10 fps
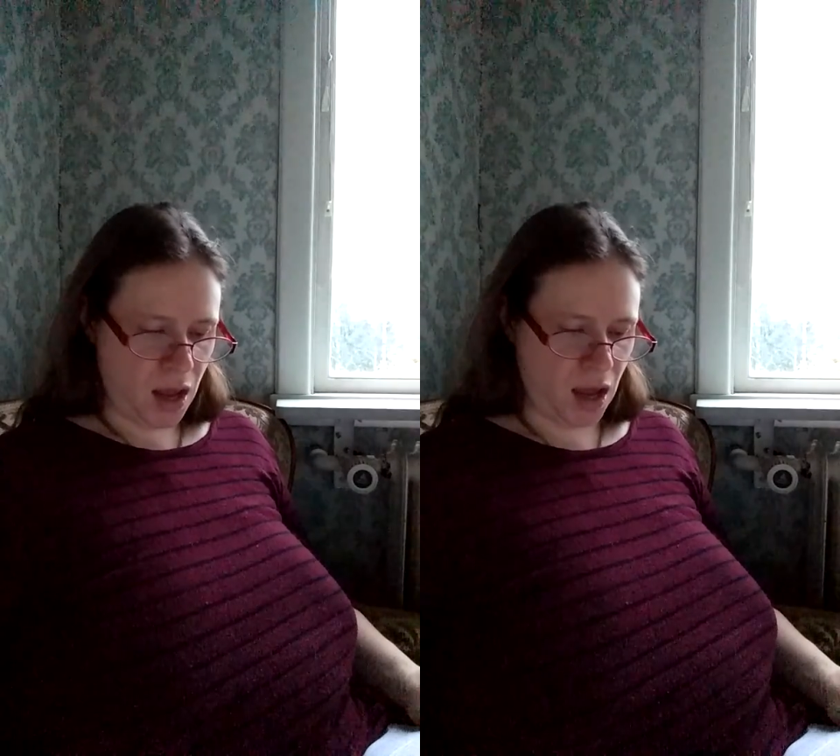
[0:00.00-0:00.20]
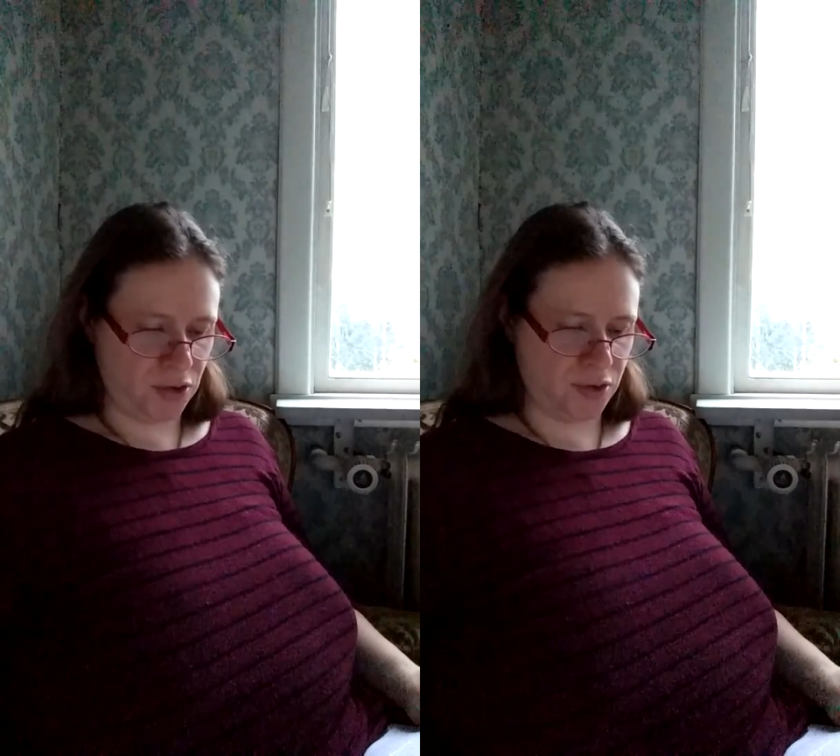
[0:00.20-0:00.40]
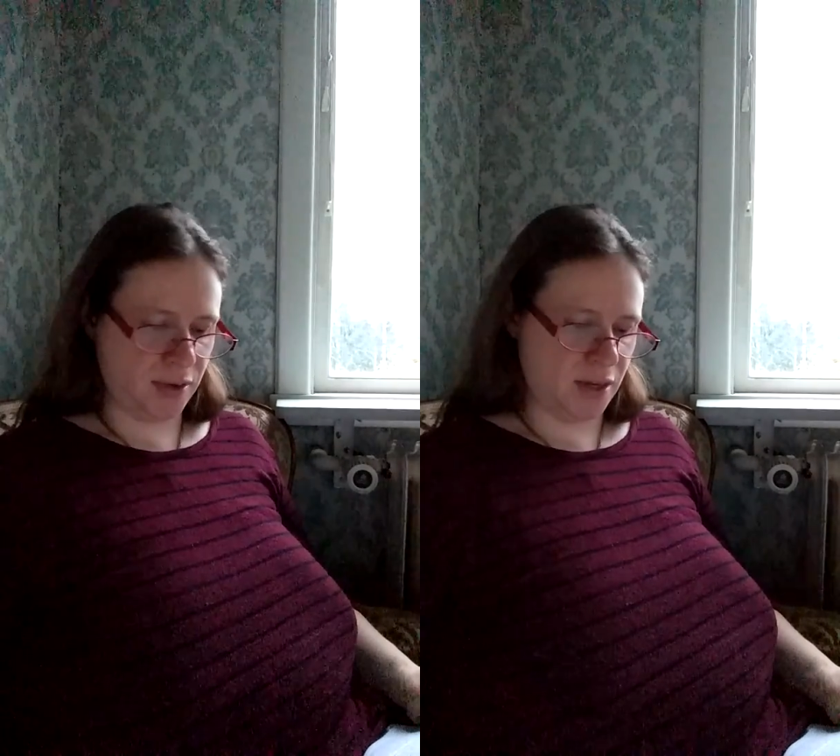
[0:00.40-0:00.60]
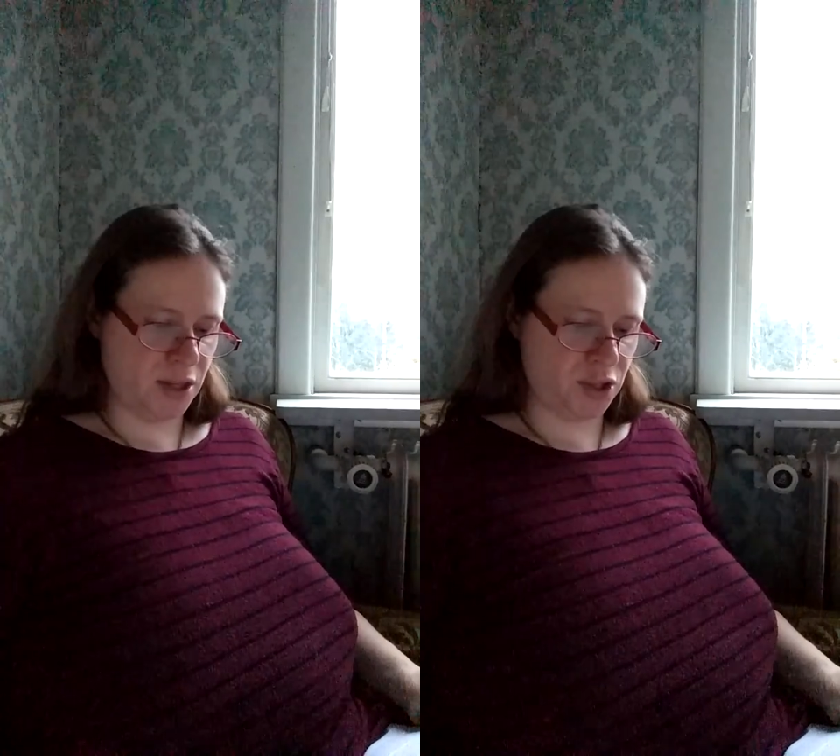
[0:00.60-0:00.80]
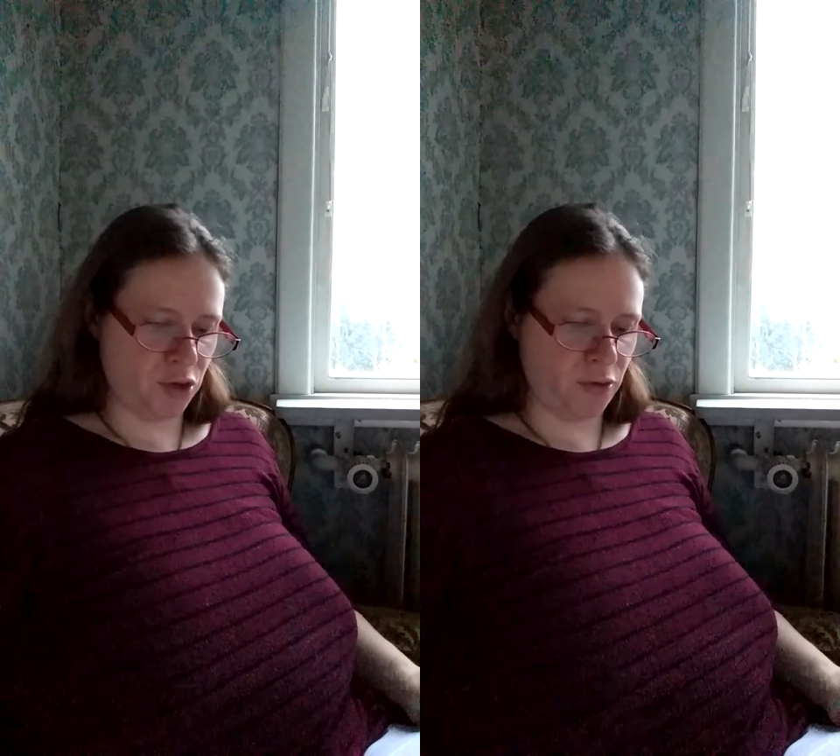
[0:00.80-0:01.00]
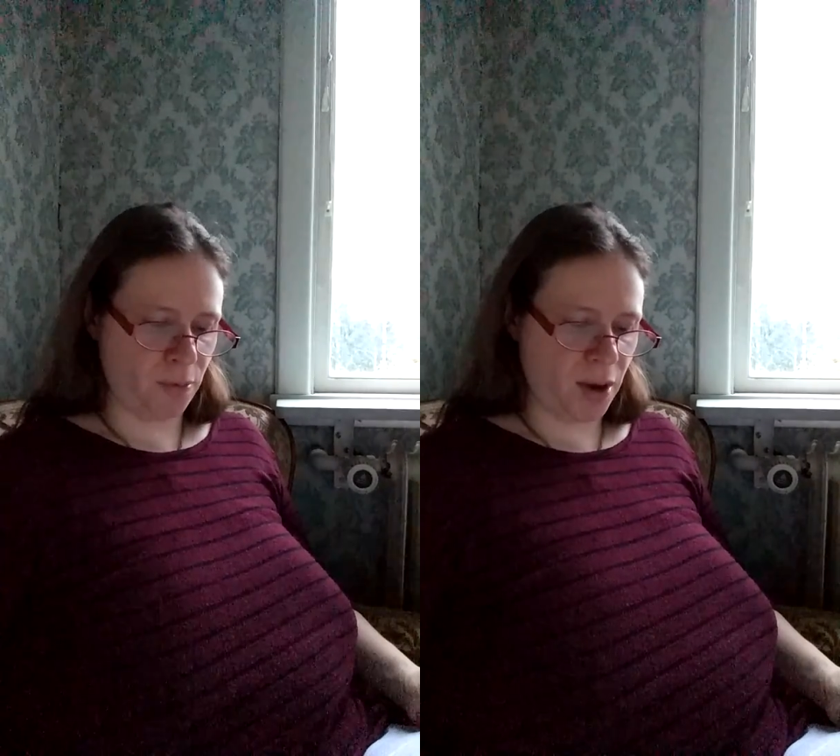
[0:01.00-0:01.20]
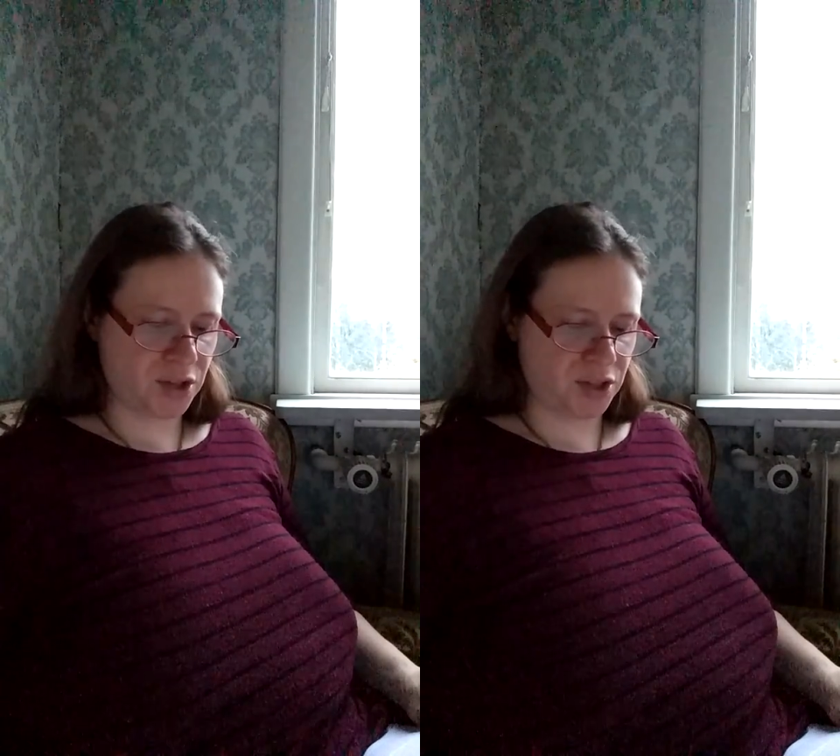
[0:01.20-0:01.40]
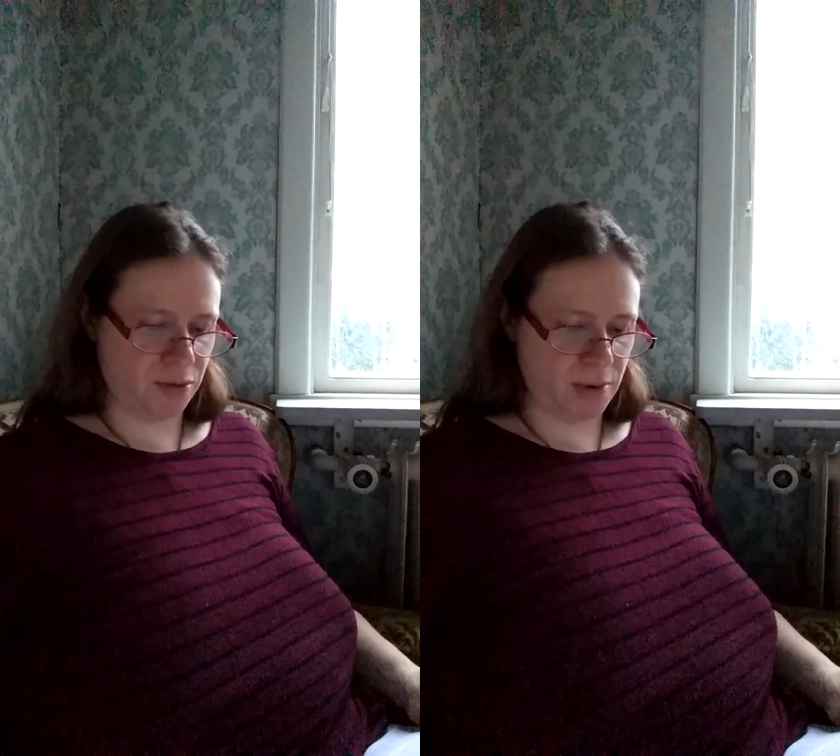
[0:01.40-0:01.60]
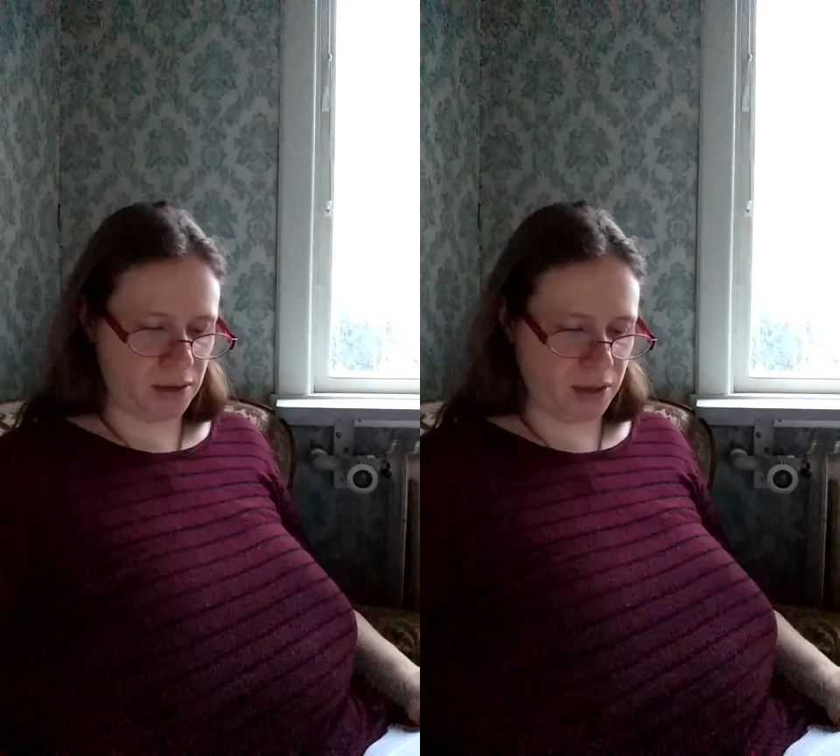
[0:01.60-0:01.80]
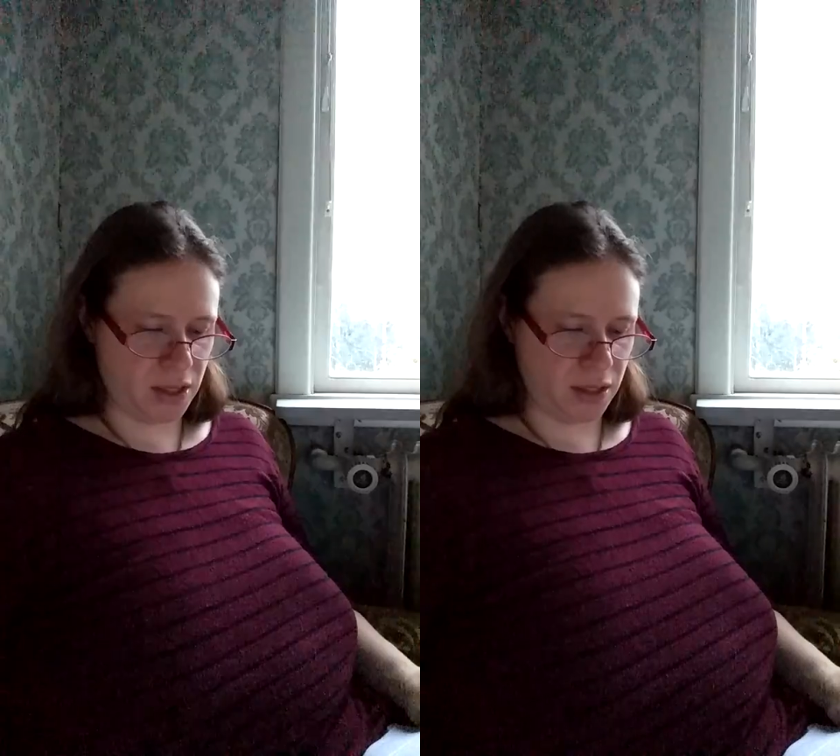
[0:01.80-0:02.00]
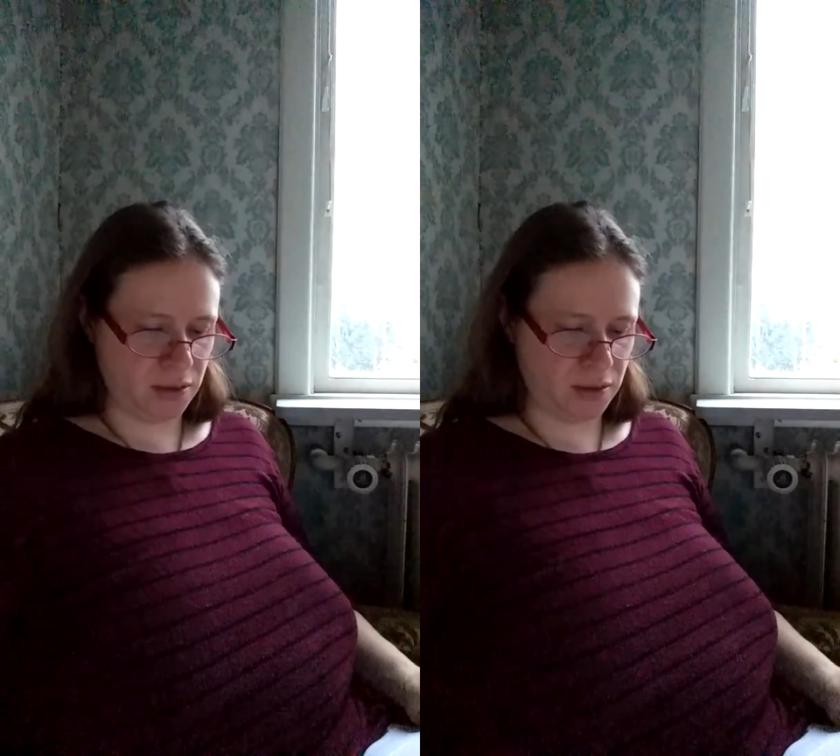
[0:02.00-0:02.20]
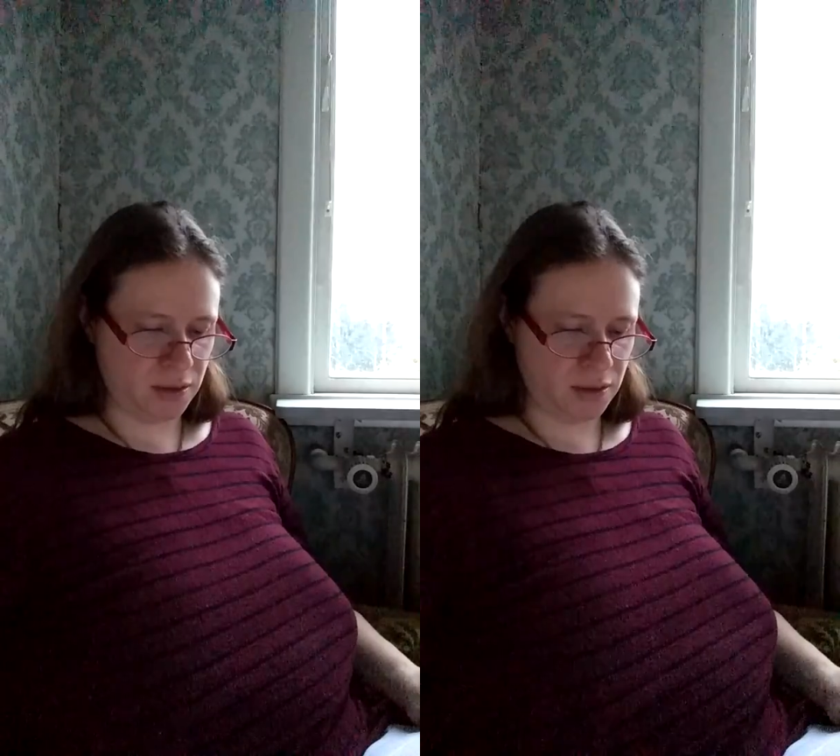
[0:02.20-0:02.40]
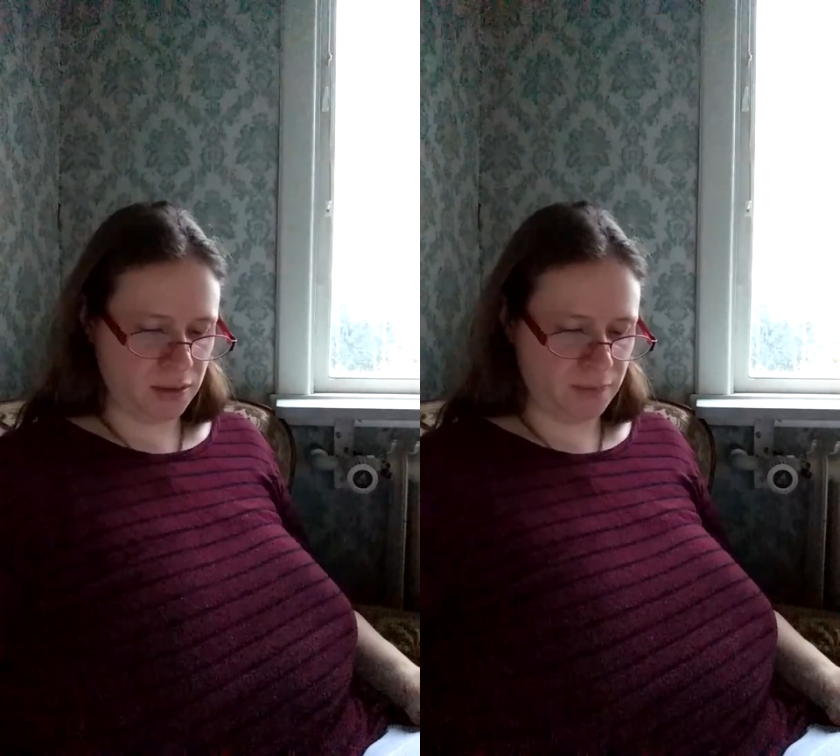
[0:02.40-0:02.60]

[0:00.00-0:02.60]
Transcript: As to the issue of why she rarely ate,